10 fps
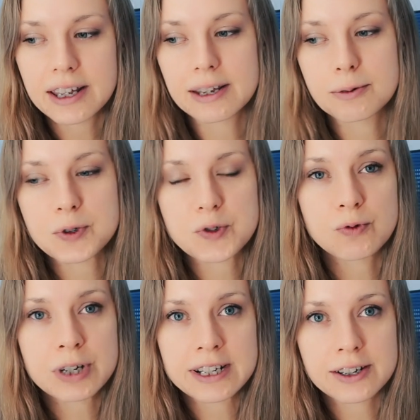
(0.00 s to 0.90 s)
It was
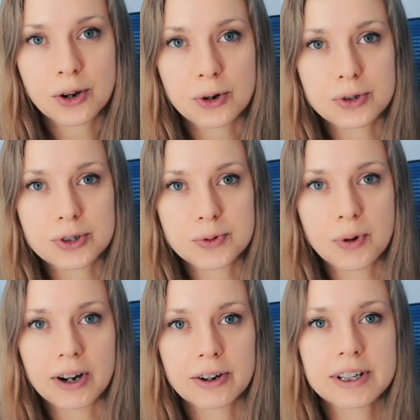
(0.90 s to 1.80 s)
really cold as
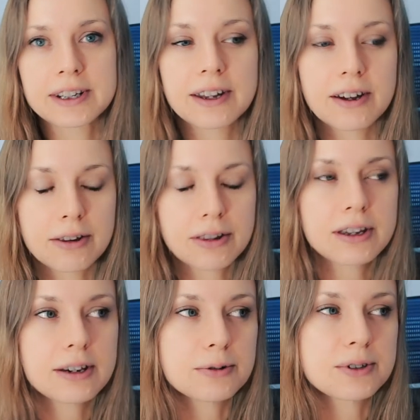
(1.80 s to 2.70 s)
well. It, I
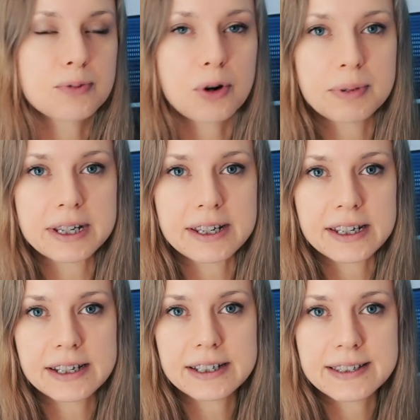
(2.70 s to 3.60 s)
think it was
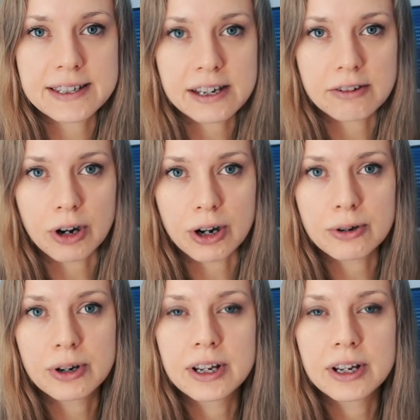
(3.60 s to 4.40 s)
probably zero.